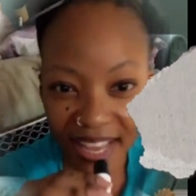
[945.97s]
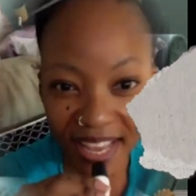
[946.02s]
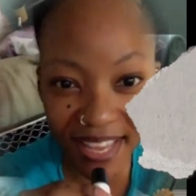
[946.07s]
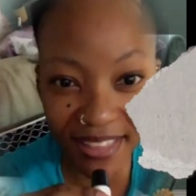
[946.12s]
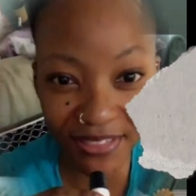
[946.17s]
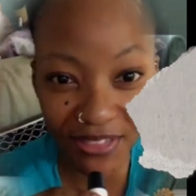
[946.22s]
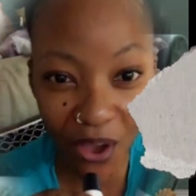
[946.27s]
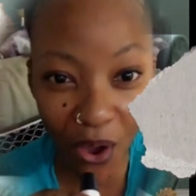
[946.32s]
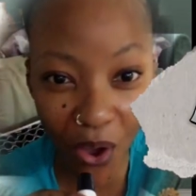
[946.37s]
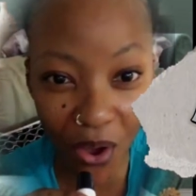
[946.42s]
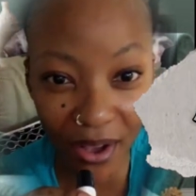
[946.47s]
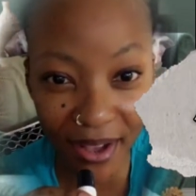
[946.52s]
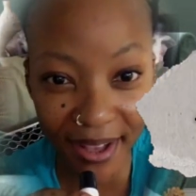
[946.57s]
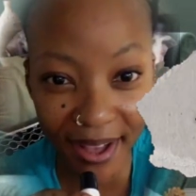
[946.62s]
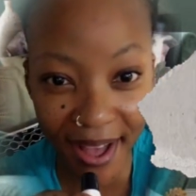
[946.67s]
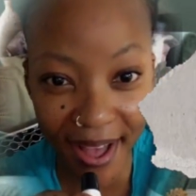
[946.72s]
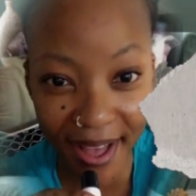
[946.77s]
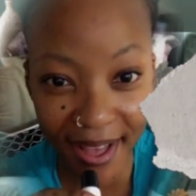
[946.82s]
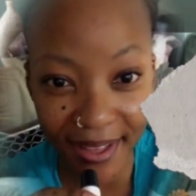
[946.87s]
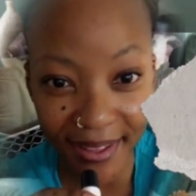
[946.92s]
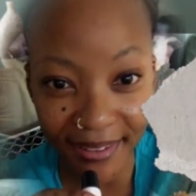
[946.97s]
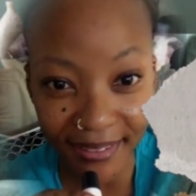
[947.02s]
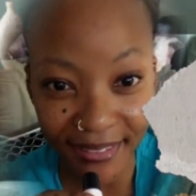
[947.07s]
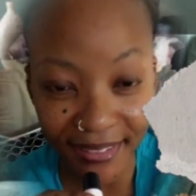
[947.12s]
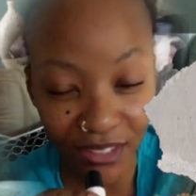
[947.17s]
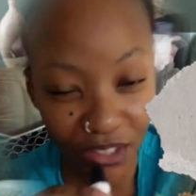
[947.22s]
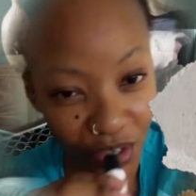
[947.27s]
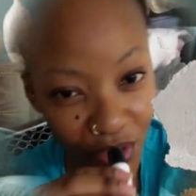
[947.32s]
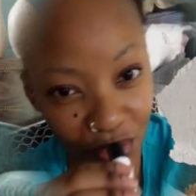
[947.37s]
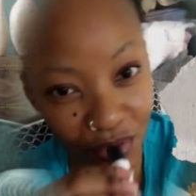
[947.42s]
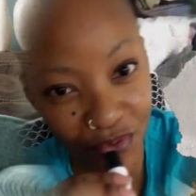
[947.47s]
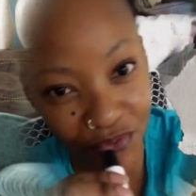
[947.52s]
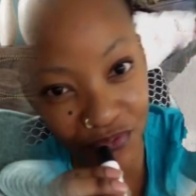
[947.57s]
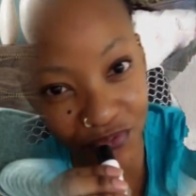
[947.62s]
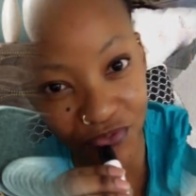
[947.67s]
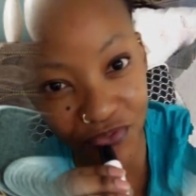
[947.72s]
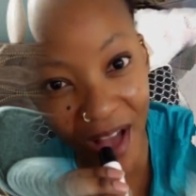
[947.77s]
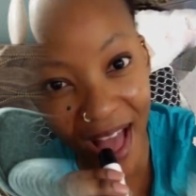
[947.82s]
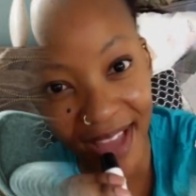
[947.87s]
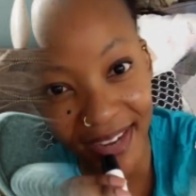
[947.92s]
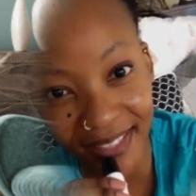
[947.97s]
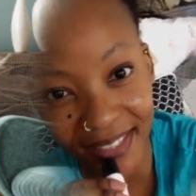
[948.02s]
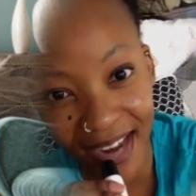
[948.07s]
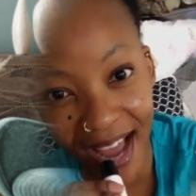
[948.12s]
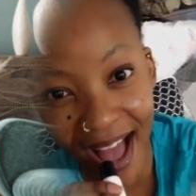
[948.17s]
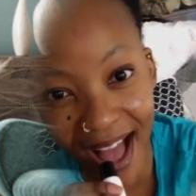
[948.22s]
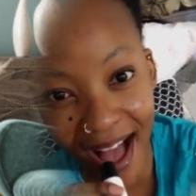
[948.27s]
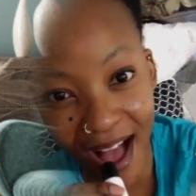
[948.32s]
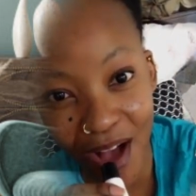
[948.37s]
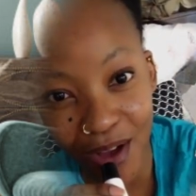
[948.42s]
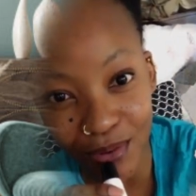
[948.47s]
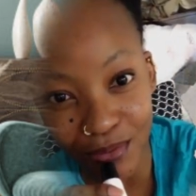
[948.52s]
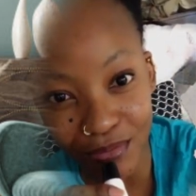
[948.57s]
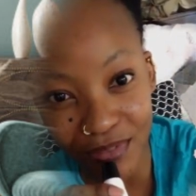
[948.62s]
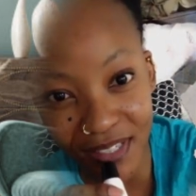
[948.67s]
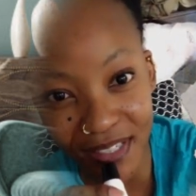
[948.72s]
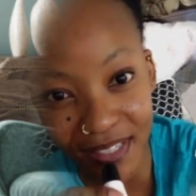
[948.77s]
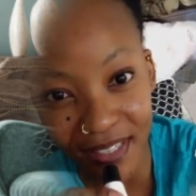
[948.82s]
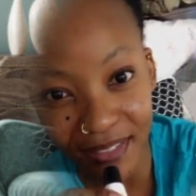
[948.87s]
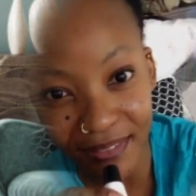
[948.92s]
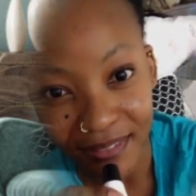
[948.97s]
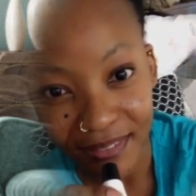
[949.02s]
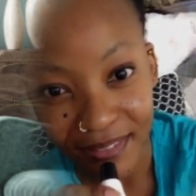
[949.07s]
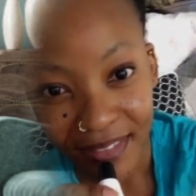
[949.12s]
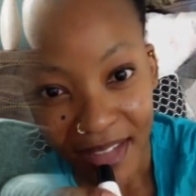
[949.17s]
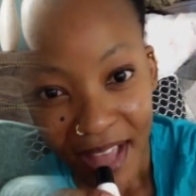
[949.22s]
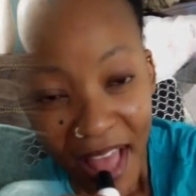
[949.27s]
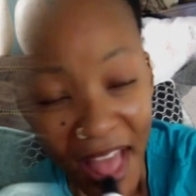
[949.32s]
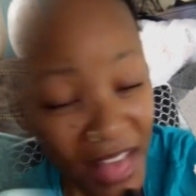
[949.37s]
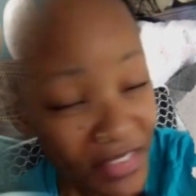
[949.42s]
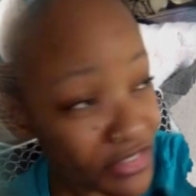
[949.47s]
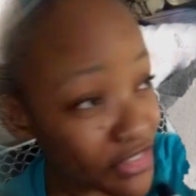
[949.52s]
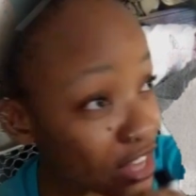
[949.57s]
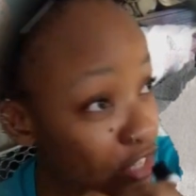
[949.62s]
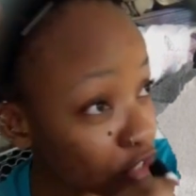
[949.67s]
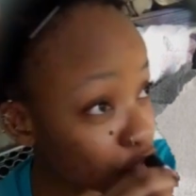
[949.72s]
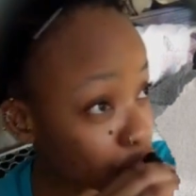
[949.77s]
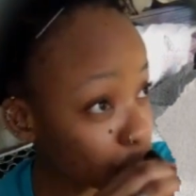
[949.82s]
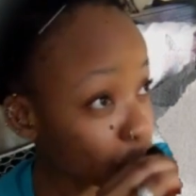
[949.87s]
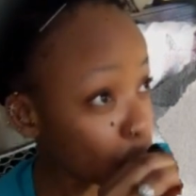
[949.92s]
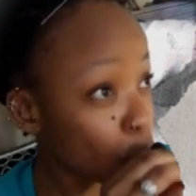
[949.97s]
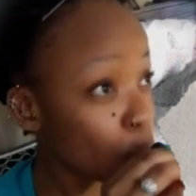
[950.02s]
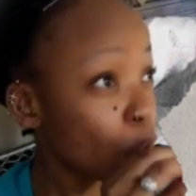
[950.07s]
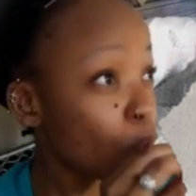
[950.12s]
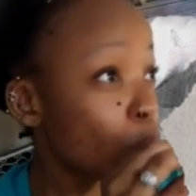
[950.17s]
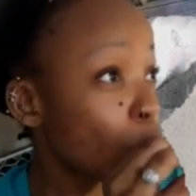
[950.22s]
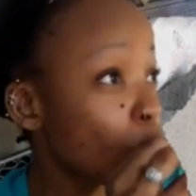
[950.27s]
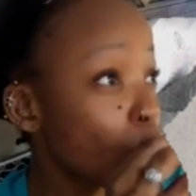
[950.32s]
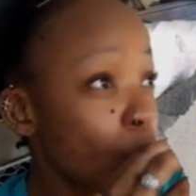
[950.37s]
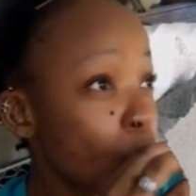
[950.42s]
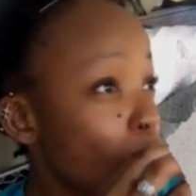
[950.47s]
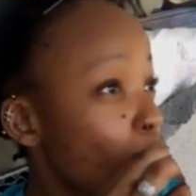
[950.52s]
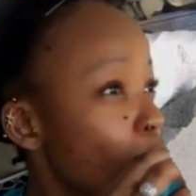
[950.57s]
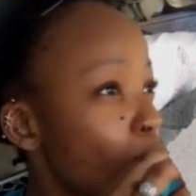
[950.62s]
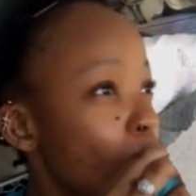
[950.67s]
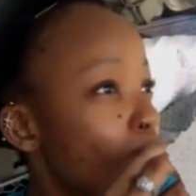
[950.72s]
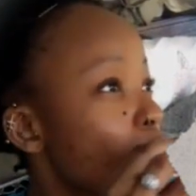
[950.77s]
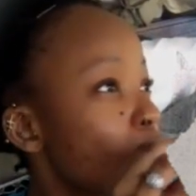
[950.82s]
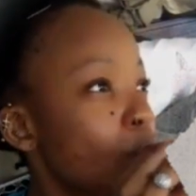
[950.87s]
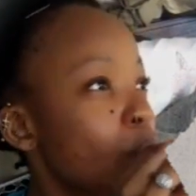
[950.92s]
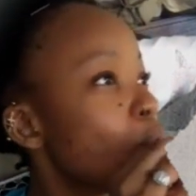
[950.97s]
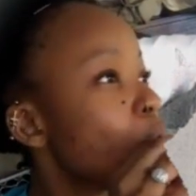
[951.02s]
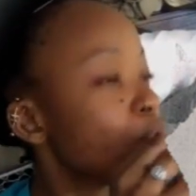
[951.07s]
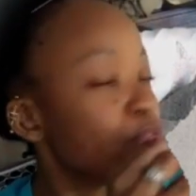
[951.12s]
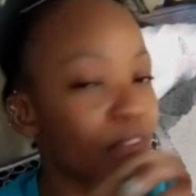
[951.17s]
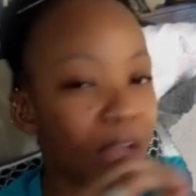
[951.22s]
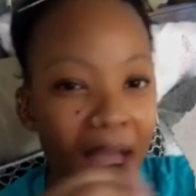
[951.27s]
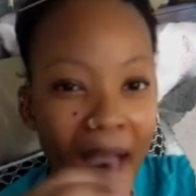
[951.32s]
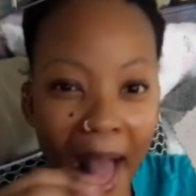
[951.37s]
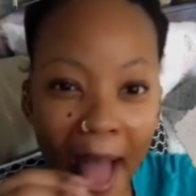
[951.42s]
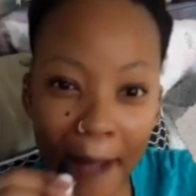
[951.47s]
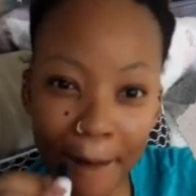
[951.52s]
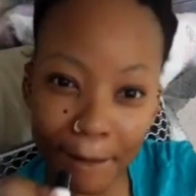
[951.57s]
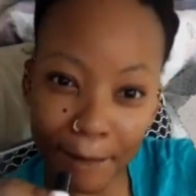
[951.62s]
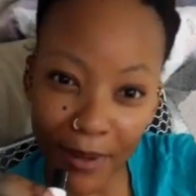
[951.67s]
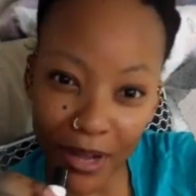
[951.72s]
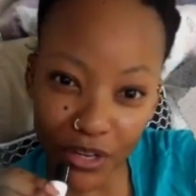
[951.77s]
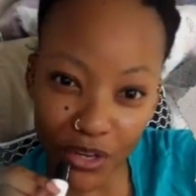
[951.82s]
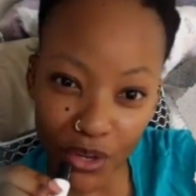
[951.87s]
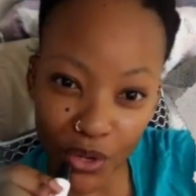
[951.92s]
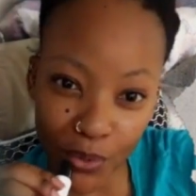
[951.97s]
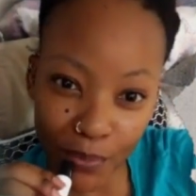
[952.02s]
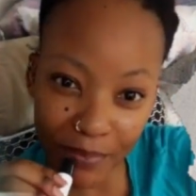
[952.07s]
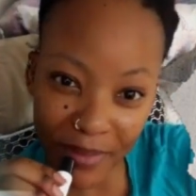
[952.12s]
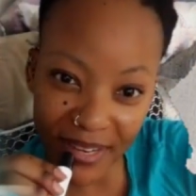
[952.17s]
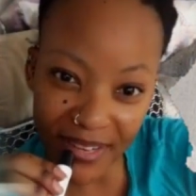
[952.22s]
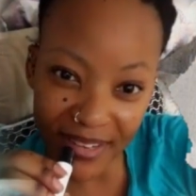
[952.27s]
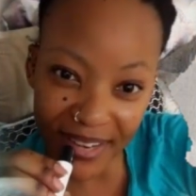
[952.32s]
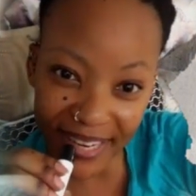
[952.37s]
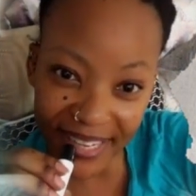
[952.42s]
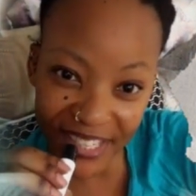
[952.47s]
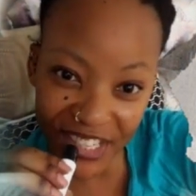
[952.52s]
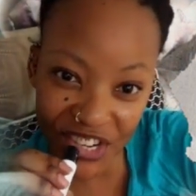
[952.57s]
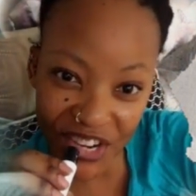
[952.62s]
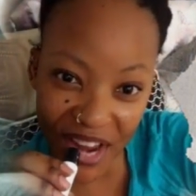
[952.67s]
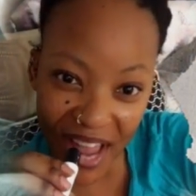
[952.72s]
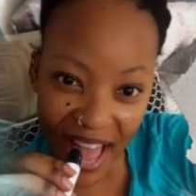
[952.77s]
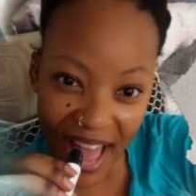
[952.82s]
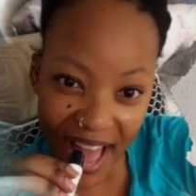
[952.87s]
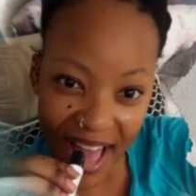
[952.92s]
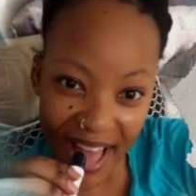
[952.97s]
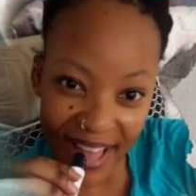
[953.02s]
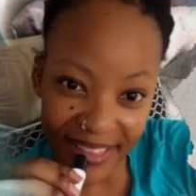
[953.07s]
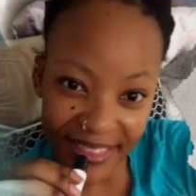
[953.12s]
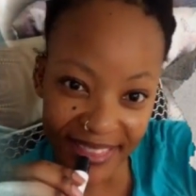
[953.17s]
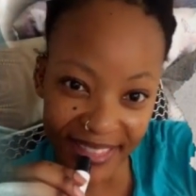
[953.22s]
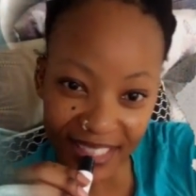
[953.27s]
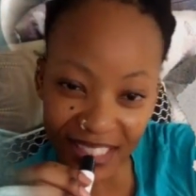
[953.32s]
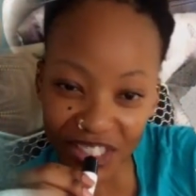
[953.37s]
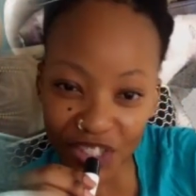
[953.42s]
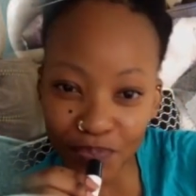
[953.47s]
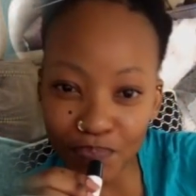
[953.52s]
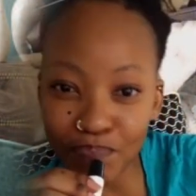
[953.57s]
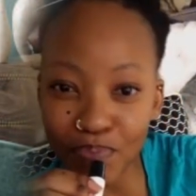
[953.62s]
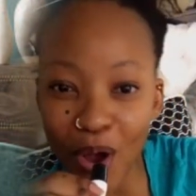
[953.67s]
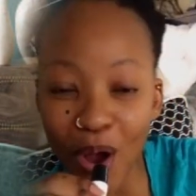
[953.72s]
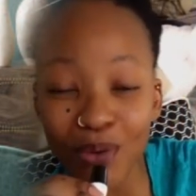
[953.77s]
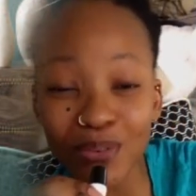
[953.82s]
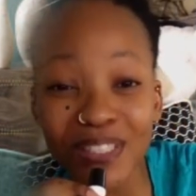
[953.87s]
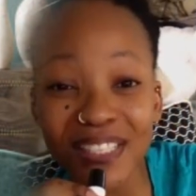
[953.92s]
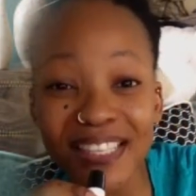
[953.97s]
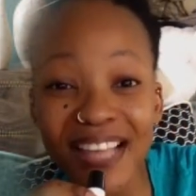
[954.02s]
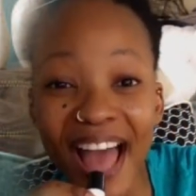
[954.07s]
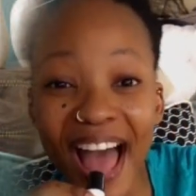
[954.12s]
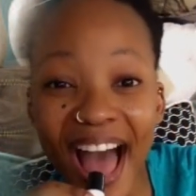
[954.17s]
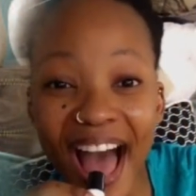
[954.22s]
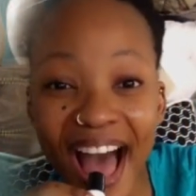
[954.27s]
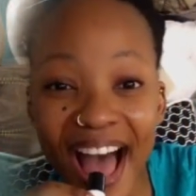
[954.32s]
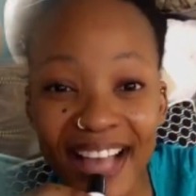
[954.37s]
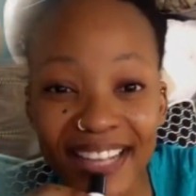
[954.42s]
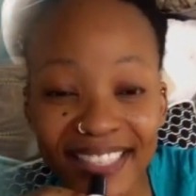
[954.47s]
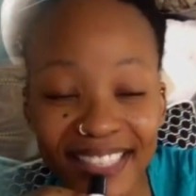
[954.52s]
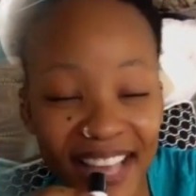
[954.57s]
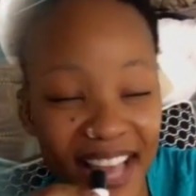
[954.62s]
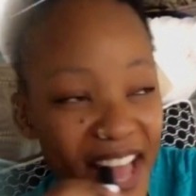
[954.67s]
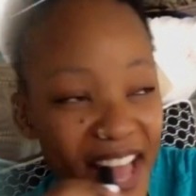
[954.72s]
In the occult, you find out the truth about human nature, these posers.